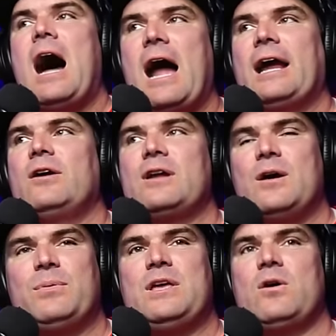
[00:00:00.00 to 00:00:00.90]
hired
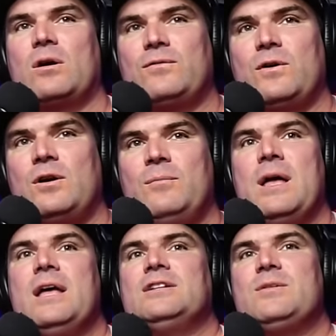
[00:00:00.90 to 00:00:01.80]
a PR firm
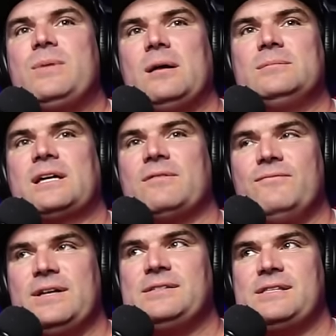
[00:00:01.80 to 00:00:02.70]
to be able to
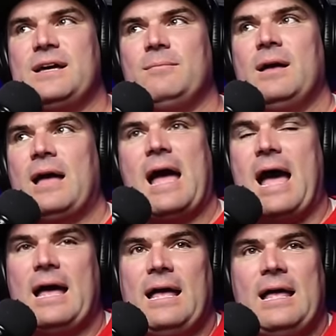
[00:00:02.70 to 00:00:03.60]
convince them
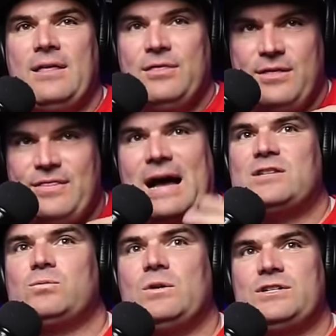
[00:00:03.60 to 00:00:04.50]
that
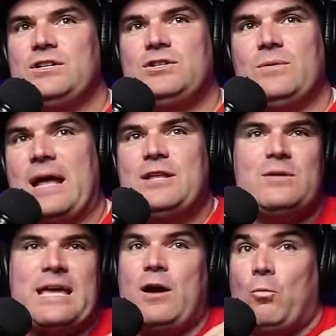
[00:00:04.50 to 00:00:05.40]
that's what to do. And you
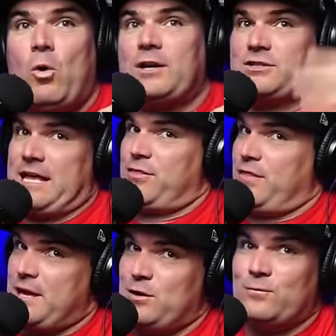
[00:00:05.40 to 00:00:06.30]
can't watch like
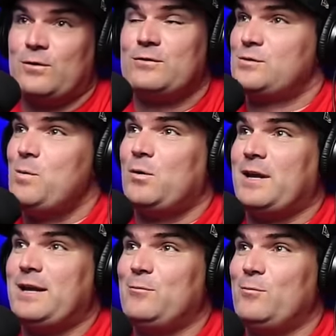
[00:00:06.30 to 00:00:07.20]
Thank You for
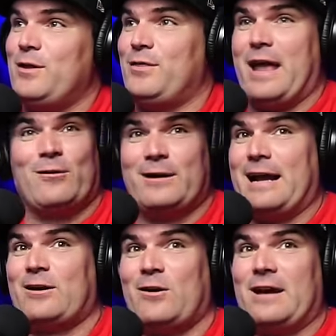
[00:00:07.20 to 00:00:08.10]
Smoking with Aaron
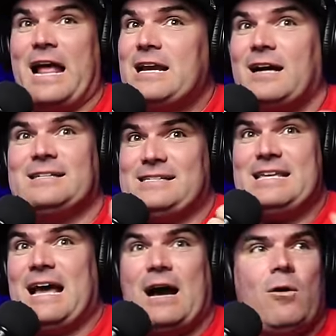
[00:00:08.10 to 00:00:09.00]
Eckhart and not
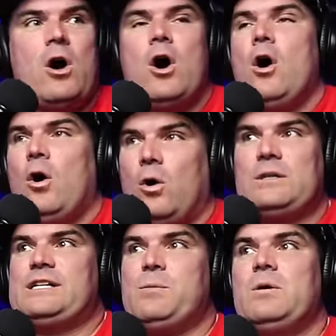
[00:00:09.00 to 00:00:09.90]
see how,
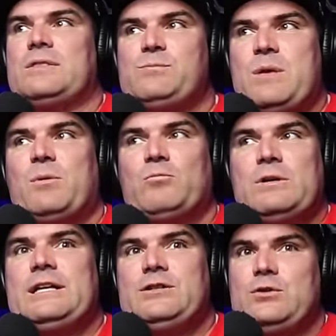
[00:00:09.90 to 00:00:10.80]
holy smoke, these people
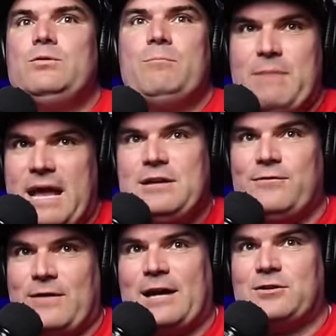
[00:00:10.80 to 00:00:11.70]
really do
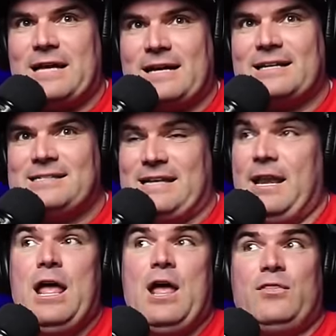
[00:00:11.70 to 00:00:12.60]
manufacture that
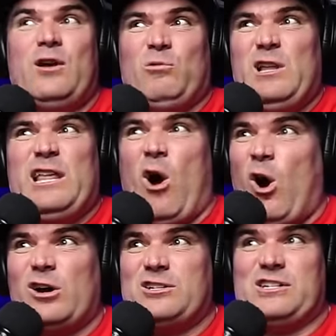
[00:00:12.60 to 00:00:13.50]
consent. There really
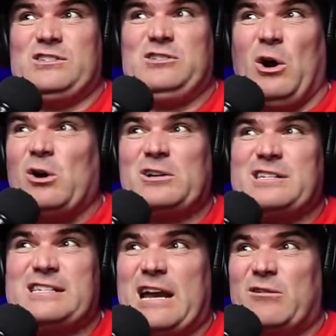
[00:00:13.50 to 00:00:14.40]
are just dark,
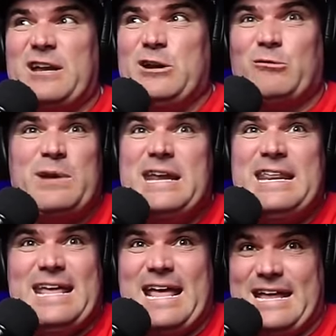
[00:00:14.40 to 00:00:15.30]
scary,
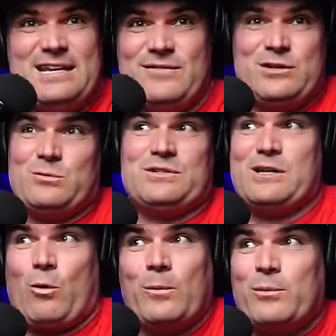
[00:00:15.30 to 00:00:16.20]
greedy individuals
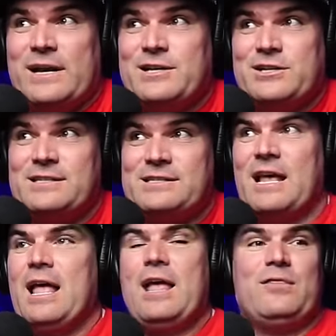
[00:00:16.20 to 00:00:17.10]
and corporations
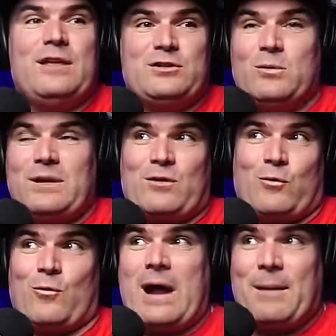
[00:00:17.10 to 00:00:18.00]
that don't give a
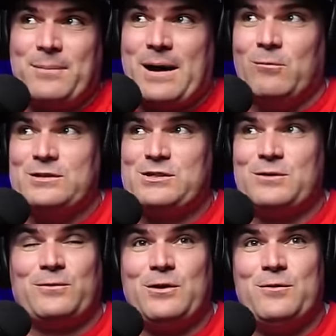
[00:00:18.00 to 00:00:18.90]
crap about what's
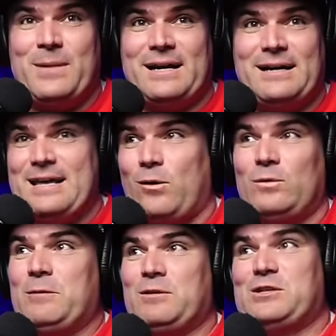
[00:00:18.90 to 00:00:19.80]
good for humanity and
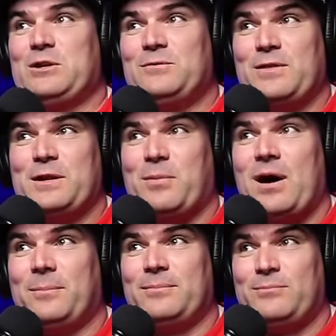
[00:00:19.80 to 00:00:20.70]
only what's good for their
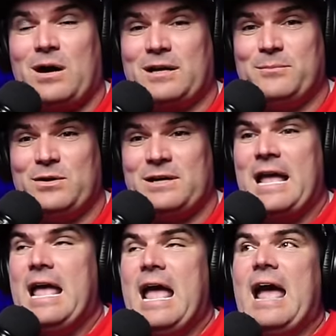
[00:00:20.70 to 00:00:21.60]
pocketbook.
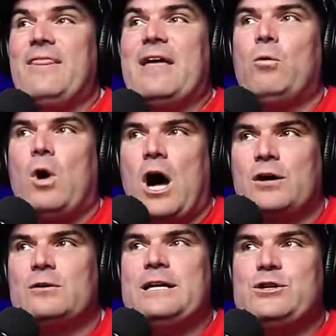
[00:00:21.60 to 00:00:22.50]
And they will
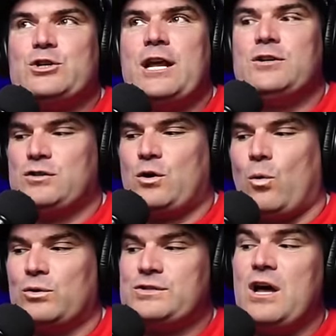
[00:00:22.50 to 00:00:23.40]
utterly change the
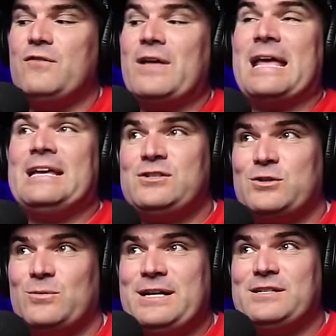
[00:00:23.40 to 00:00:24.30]
course of
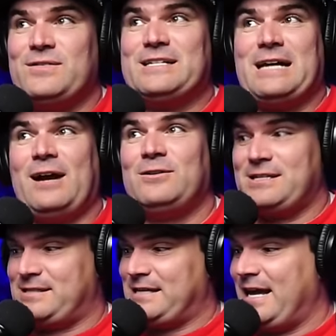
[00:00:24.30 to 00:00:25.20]
histories of entire
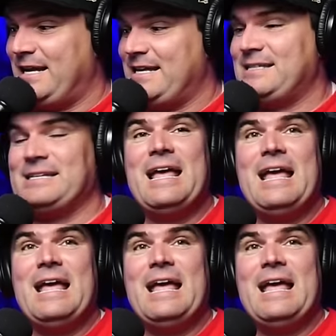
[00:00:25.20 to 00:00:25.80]
societies